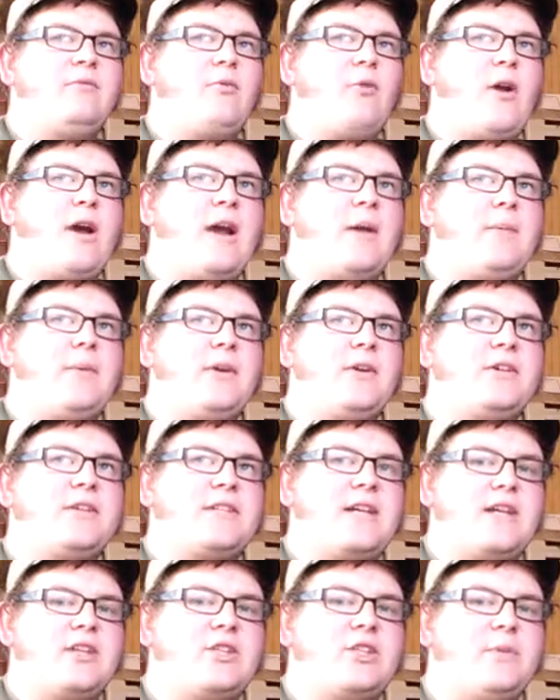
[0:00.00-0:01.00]
rye
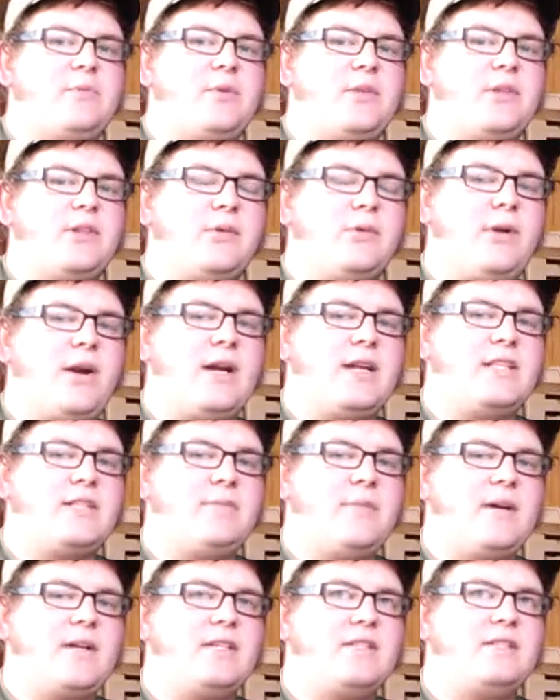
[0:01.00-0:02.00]
beers actually put the rye
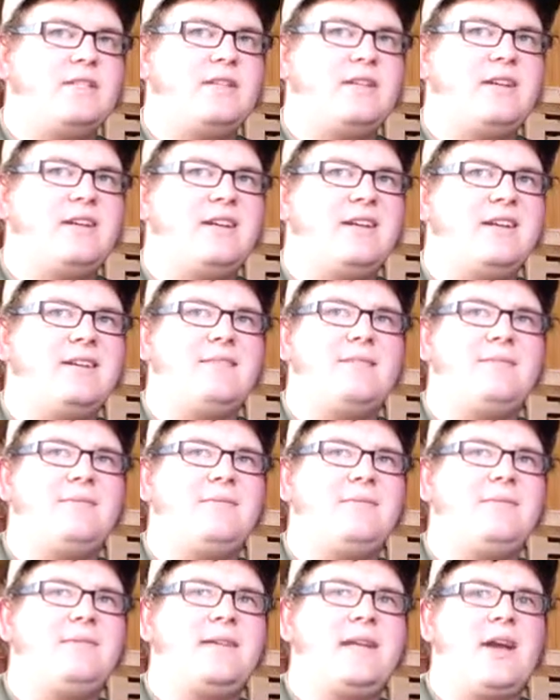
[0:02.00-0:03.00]
spice
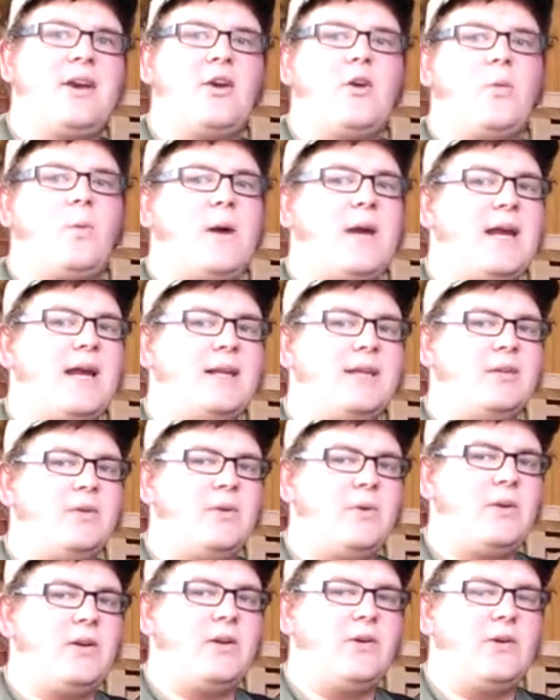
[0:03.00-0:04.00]
caraway
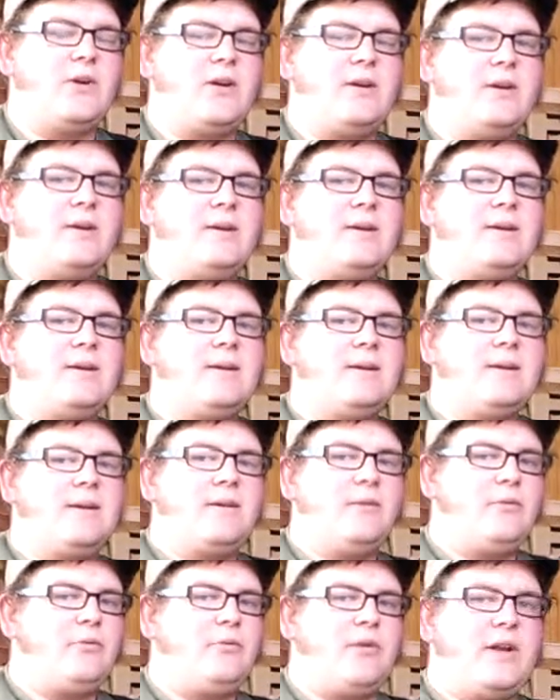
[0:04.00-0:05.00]
into it or
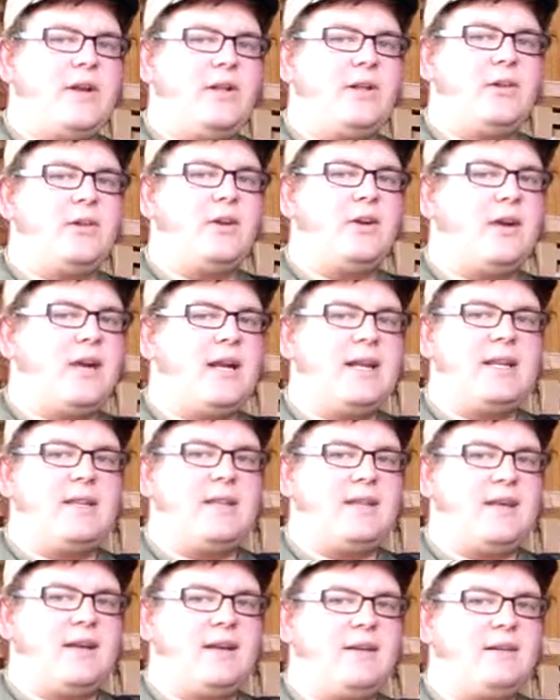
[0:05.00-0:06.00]
fennel or
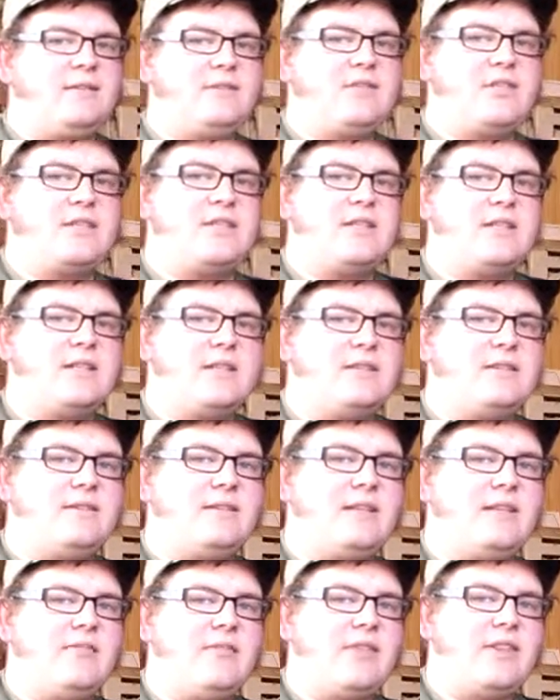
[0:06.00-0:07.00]
anything just to
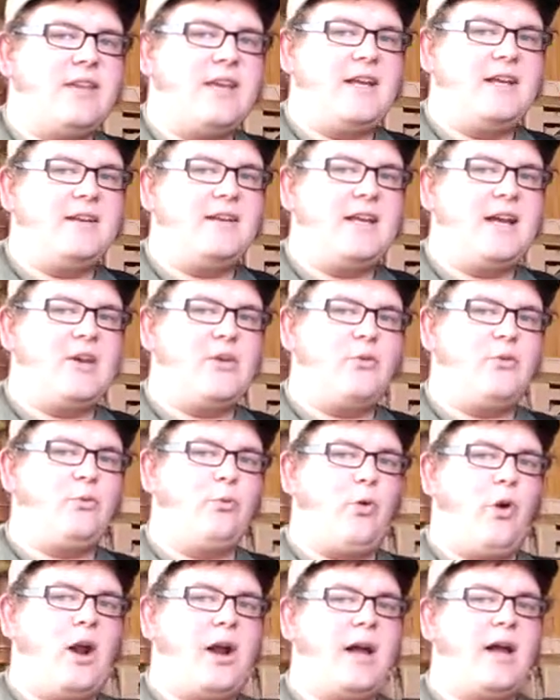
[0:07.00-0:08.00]
give it that kind of
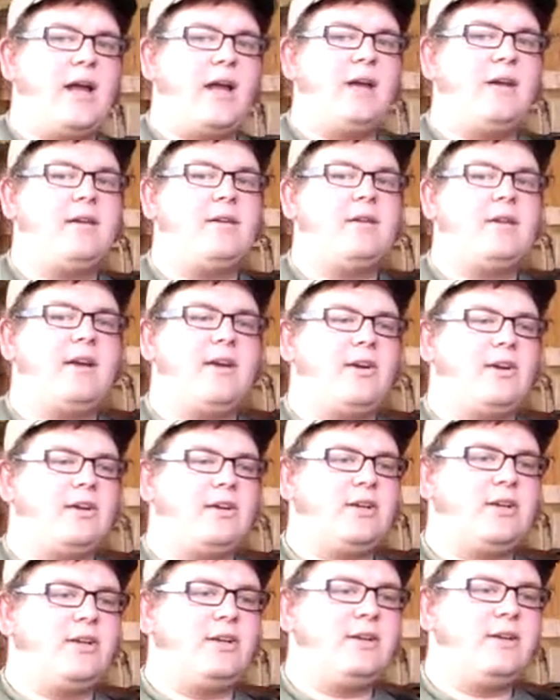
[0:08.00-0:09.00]
rye
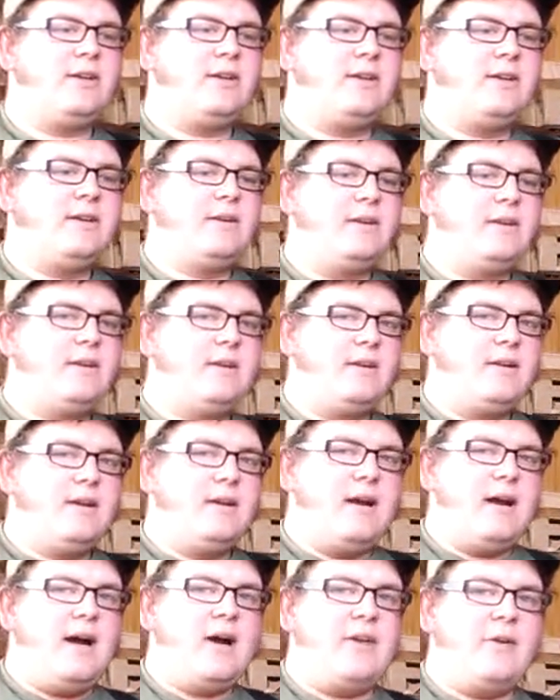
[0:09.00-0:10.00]
character.
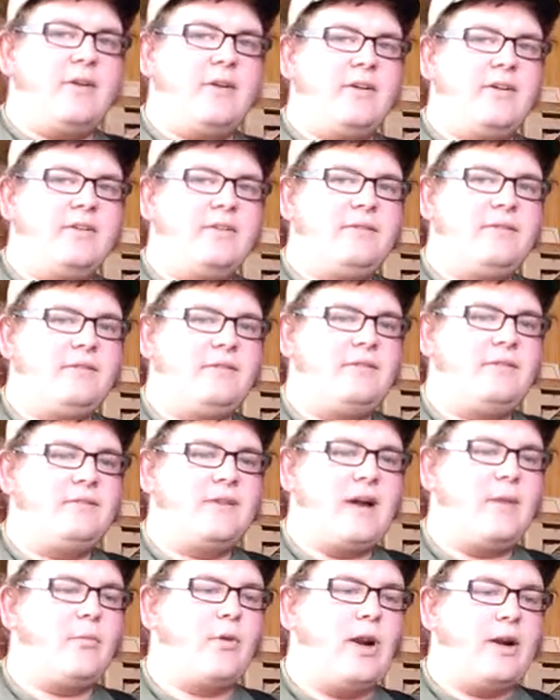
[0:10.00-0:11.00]
I don't know.
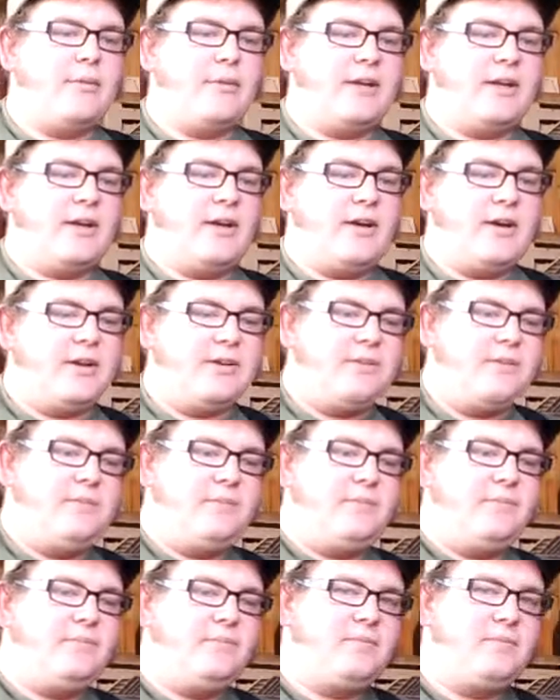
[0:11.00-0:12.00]
I'm rambling on.
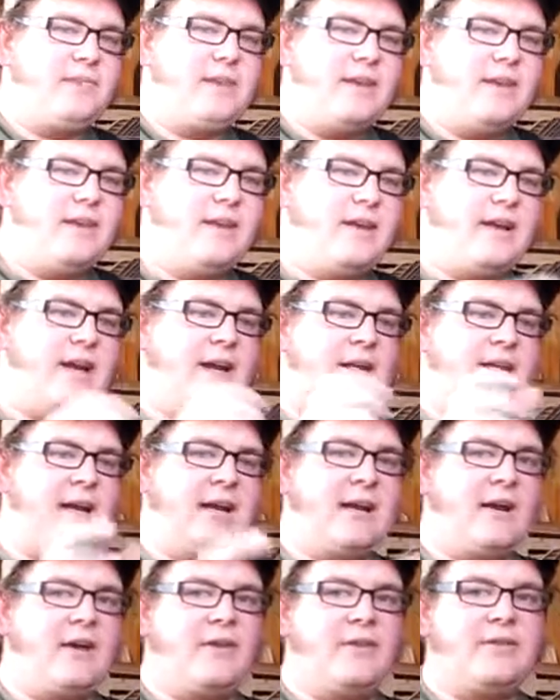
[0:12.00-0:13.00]

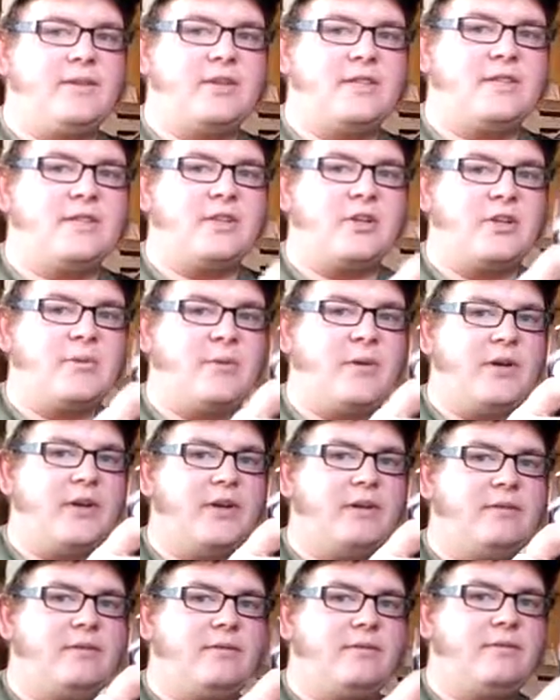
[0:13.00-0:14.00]
Anyhow, this is a good
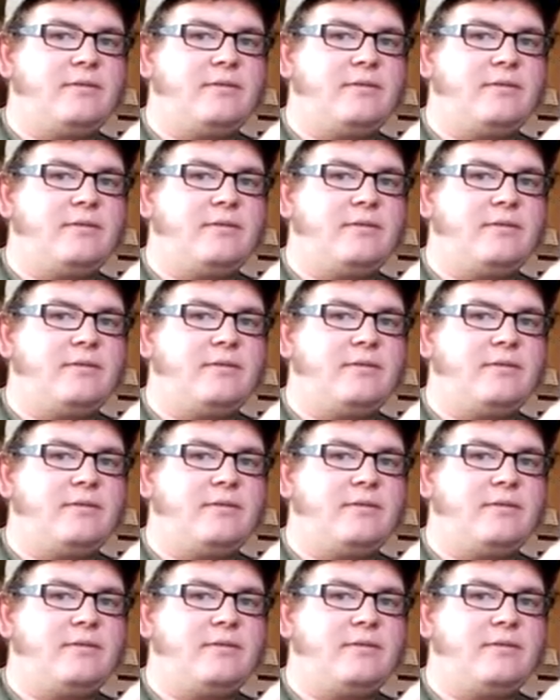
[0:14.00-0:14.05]
beer.